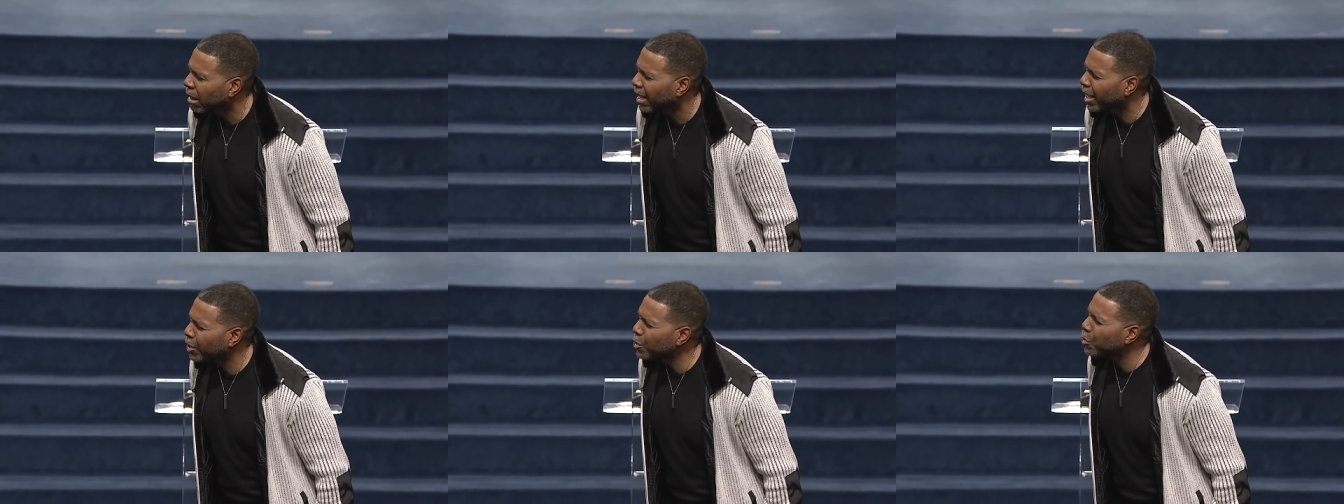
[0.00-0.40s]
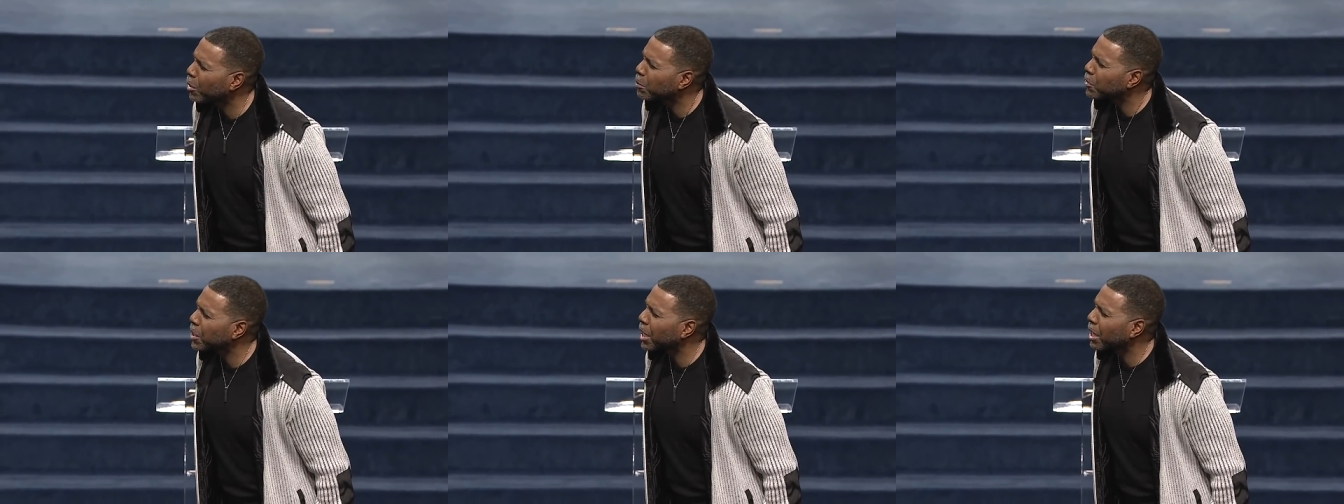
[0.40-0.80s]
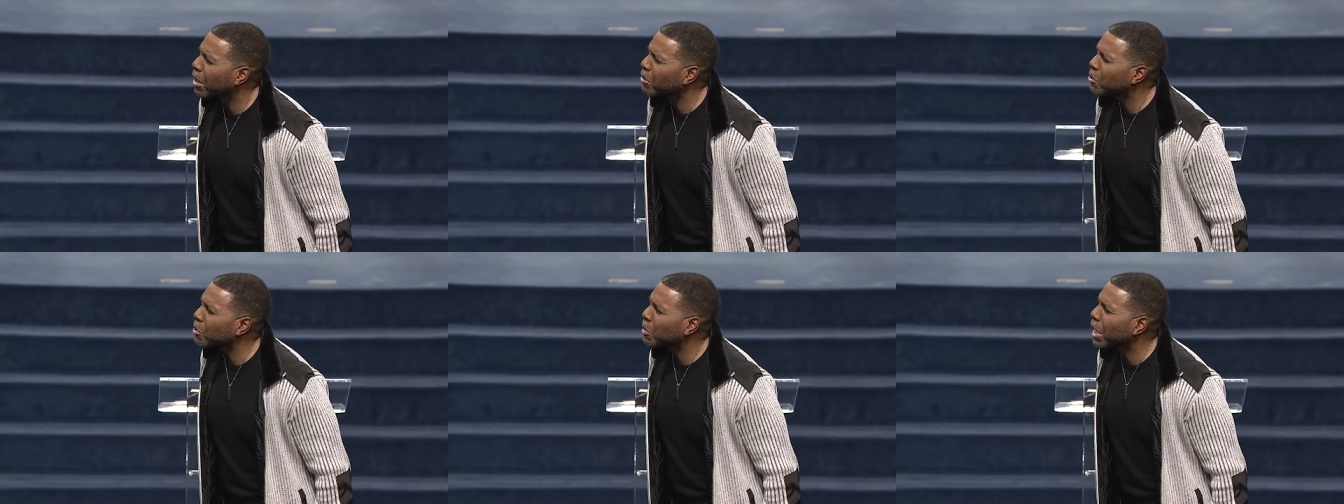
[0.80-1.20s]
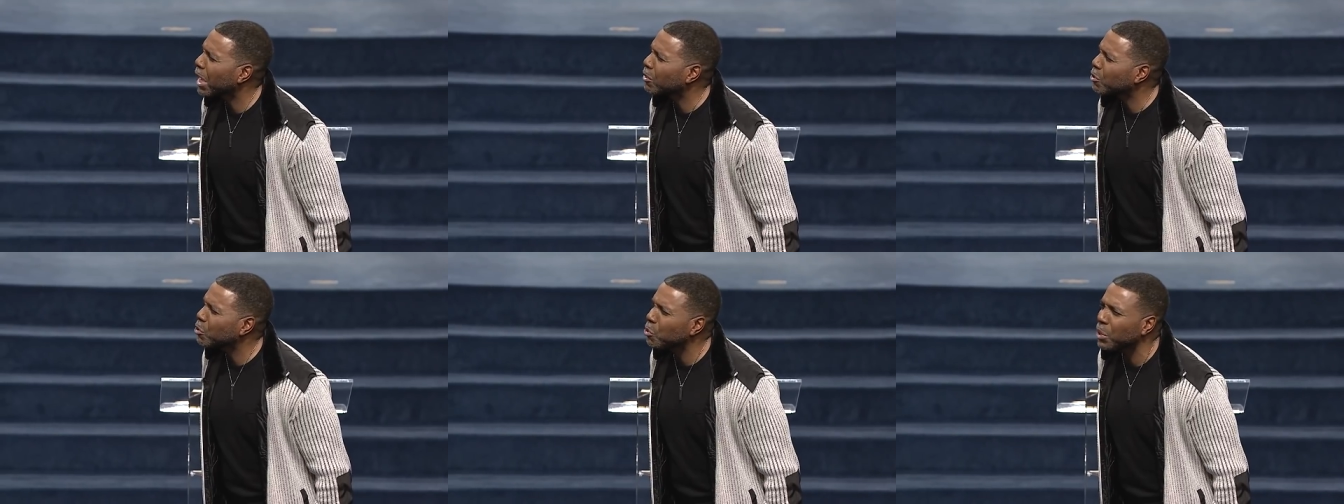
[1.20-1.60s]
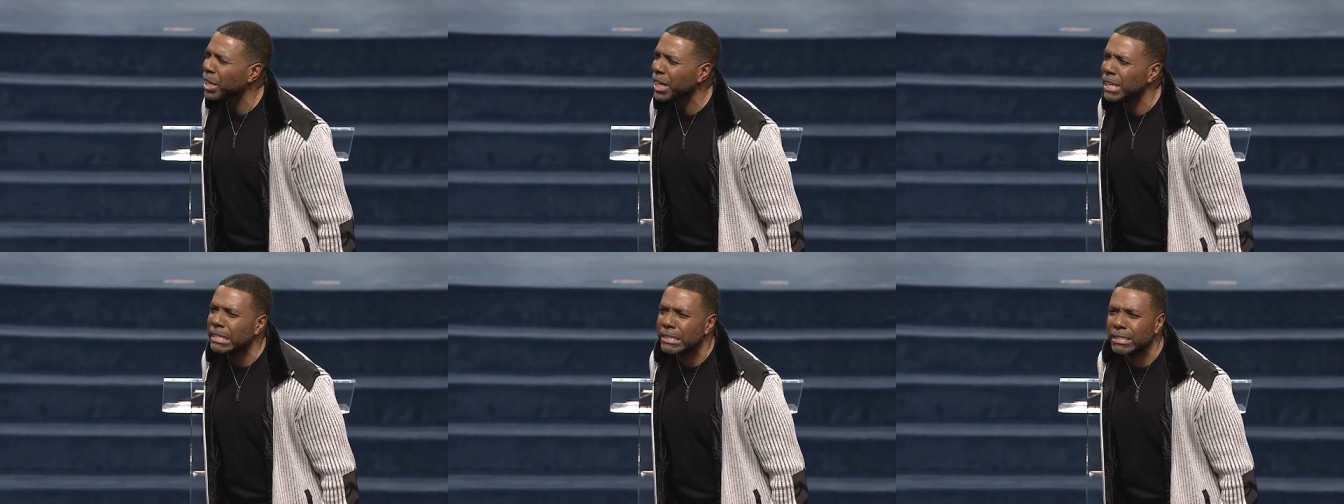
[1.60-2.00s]
And you upset because you got two
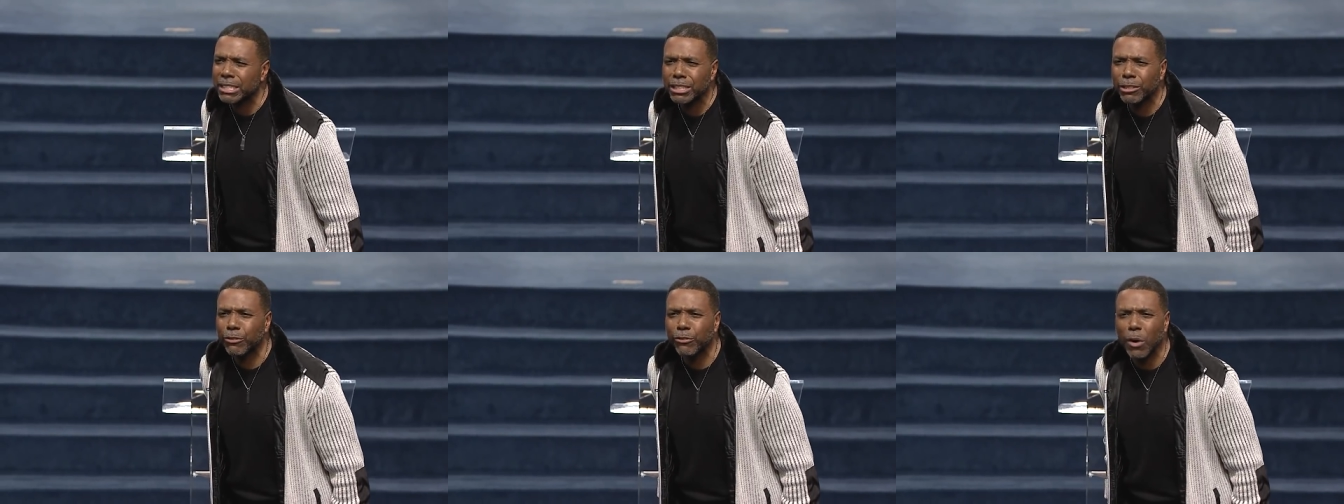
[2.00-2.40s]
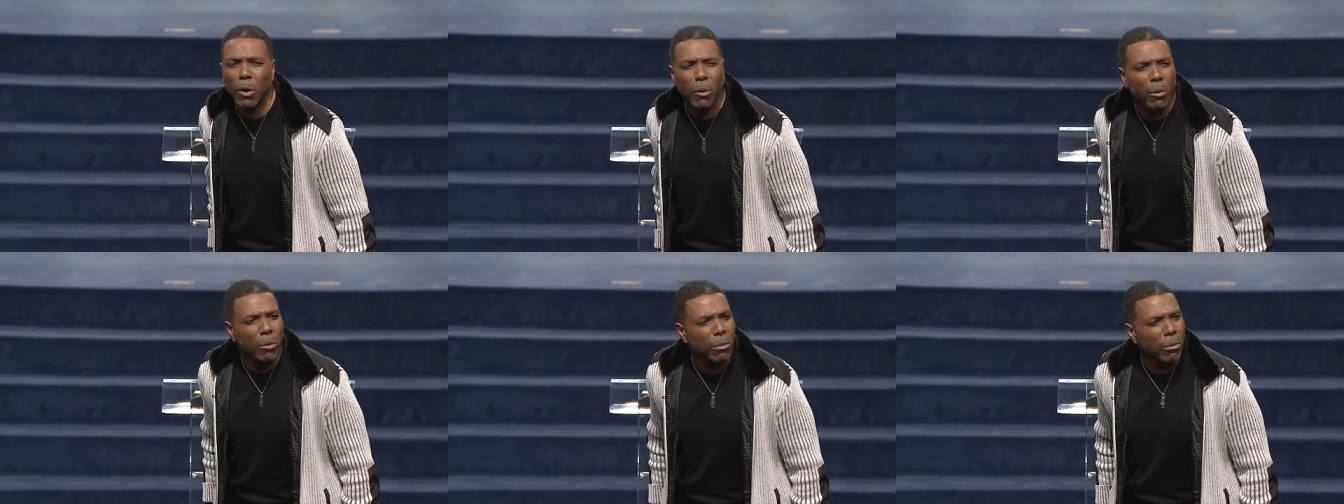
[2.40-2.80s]
eggs instead of four.